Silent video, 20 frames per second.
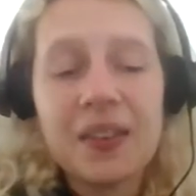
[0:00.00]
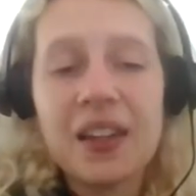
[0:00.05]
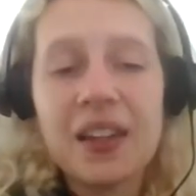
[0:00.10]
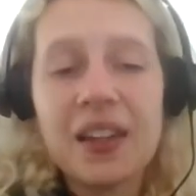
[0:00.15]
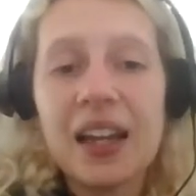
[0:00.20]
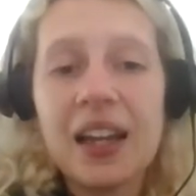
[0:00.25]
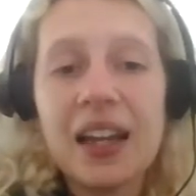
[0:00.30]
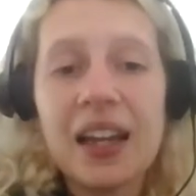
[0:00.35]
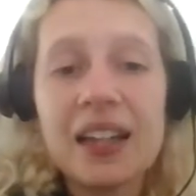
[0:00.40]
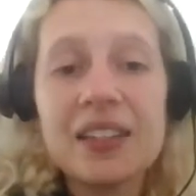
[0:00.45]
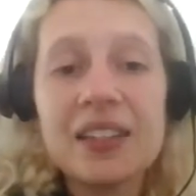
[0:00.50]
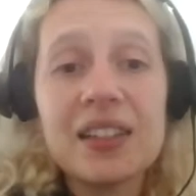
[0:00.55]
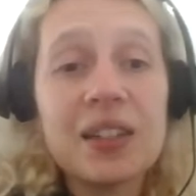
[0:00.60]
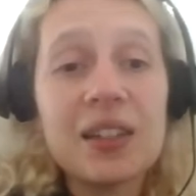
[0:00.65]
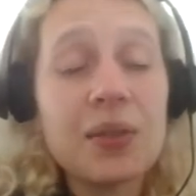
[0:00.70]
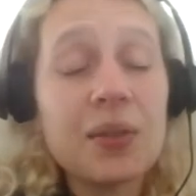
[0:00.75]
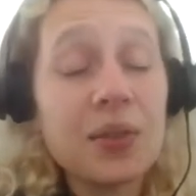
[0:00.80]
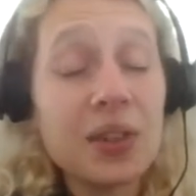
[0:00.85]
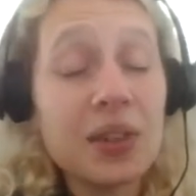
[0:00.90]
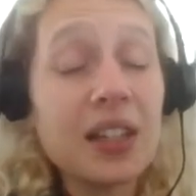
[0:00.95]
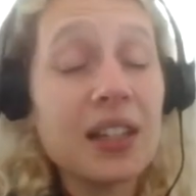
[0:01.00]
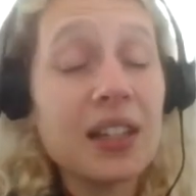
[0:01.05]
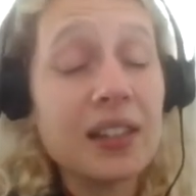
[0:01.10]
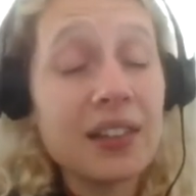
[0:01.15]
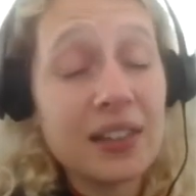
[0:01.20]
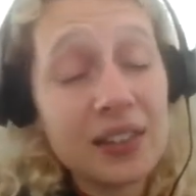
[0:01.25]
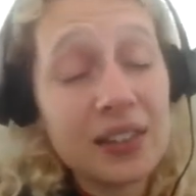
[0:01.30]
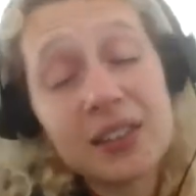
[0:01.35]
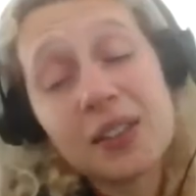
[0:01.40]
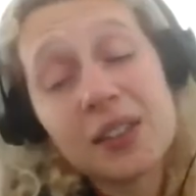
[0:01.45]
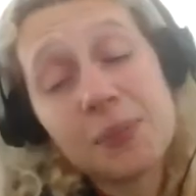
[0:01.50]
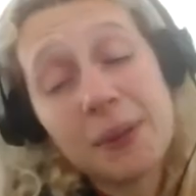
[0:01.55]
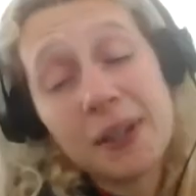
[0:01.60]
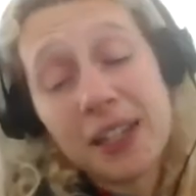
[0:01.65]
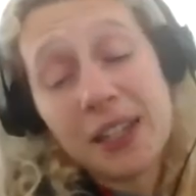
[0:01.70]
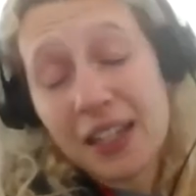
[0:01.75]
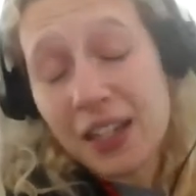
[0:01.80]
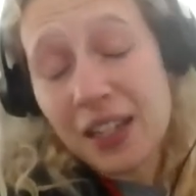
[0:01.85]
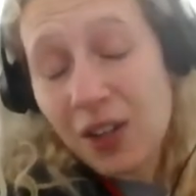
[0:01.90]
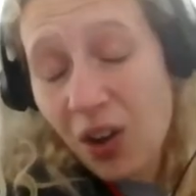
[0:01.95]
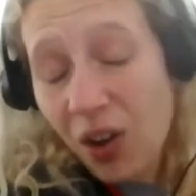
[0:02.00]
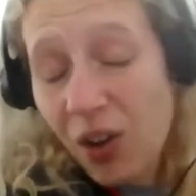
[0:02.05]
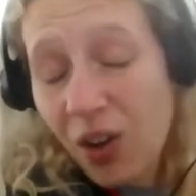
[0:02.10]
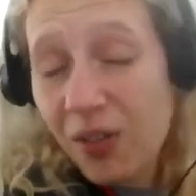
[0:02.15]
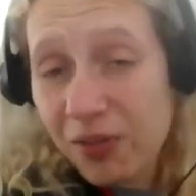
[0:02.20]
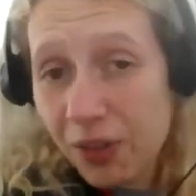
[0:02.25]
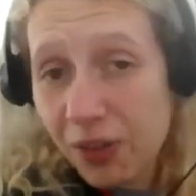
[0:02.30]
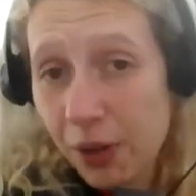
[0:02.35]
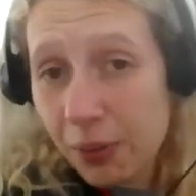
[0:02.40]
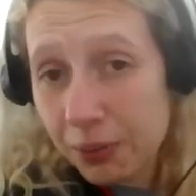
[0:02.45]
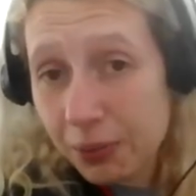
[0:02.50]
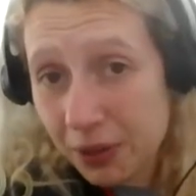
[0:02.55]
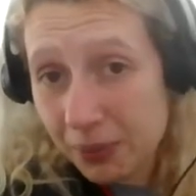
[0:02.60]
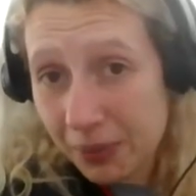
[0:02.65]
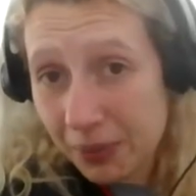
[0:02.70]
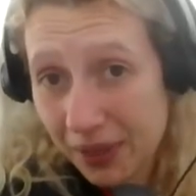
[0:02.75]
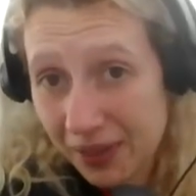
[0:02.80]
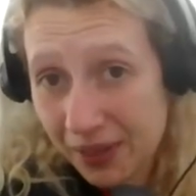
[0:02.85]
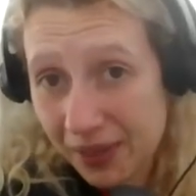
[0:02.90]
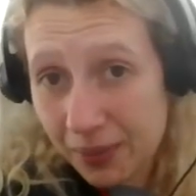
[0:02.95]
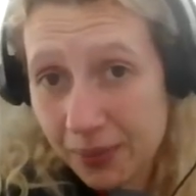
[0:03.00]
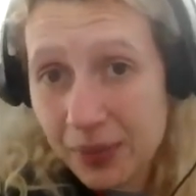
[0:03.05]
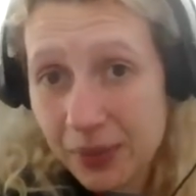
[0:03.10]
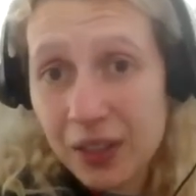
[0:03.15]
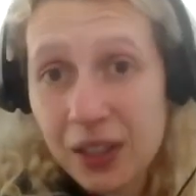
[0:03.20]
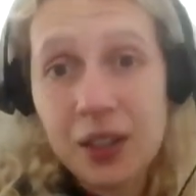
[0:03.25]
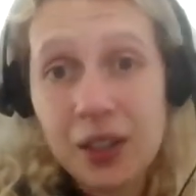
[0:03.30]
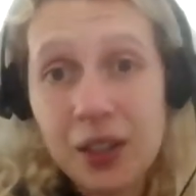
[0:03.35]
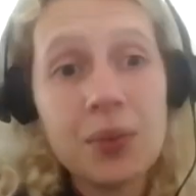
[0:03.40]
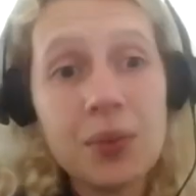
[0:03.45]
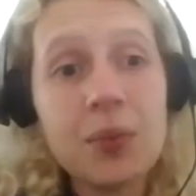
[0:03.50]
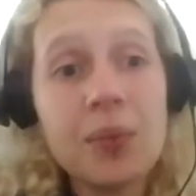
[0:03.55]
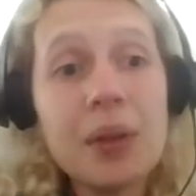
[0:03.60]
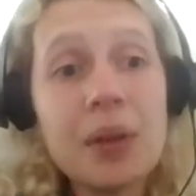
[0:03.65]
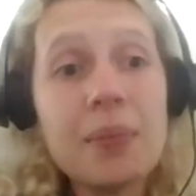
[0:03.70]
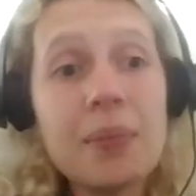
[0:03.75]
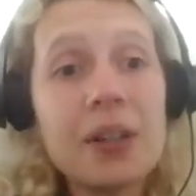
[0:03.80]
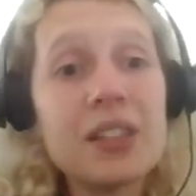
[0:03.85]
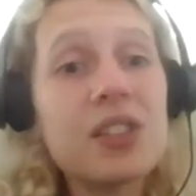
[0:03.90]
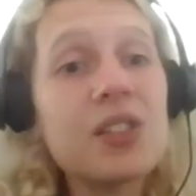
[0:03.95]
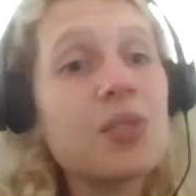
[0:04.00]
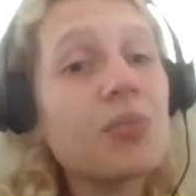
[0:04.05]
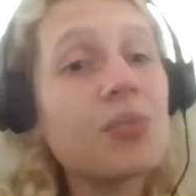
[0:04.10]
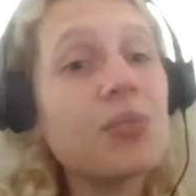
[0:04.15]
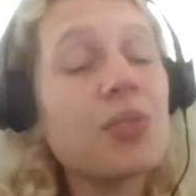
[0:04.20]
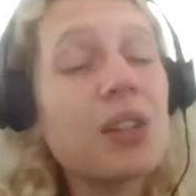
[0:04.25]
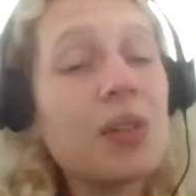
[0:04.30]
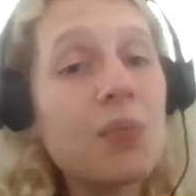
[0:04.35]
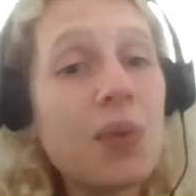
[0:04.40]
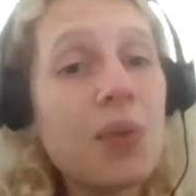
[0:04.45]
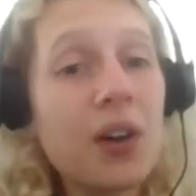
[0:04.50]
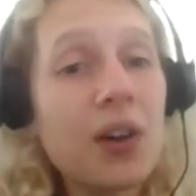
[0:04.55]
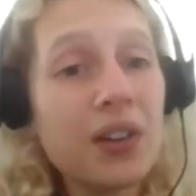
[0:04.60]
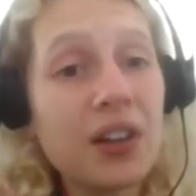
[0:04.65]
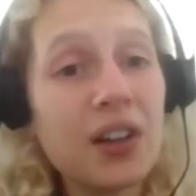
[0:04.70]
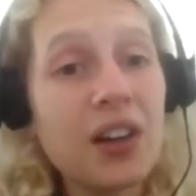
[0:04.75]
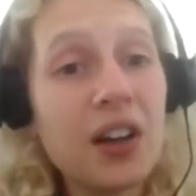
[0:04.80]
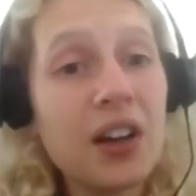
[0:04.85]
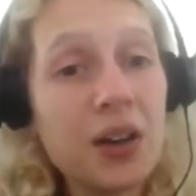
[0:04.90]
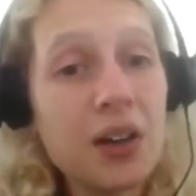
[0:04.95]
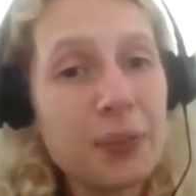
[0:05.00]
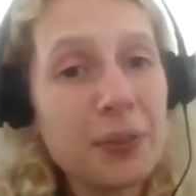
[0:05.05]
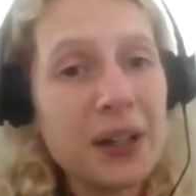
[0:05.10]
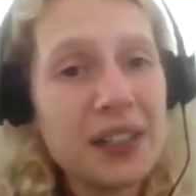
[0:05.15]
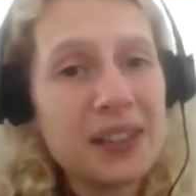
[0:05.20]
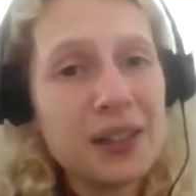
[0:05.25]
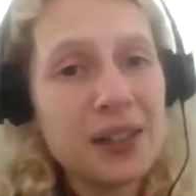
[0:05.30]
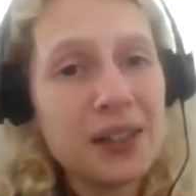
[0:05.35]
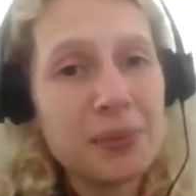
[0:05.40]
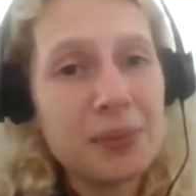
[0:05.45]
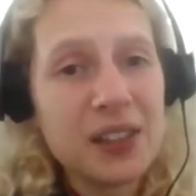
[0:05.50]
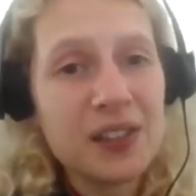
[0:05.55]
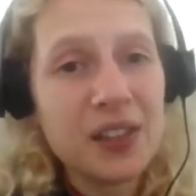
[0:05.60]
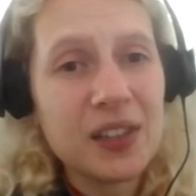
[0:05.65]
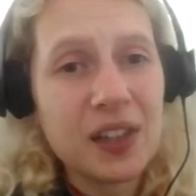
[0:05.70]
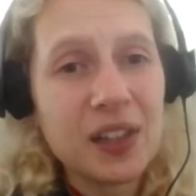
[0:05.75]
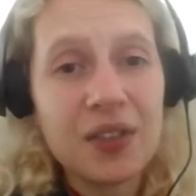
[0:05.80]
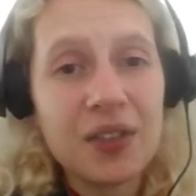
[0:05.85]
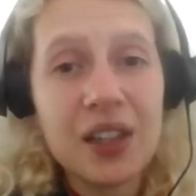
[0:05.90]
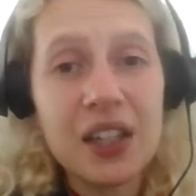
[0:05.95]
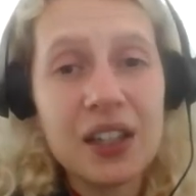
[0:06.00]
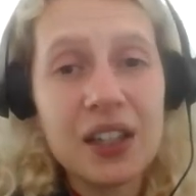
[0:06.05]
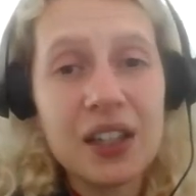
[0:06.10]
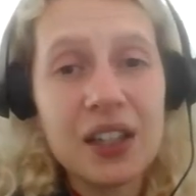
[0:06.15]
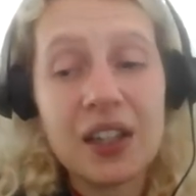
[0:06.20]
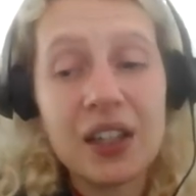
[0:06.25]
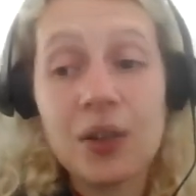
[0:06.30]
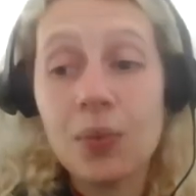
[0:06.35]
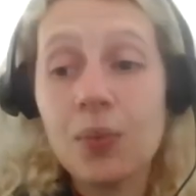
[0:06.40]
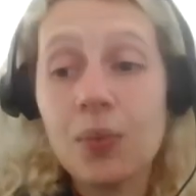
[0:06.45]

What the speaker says: And speaking of optimism, we must rewire our pessimistic thinking.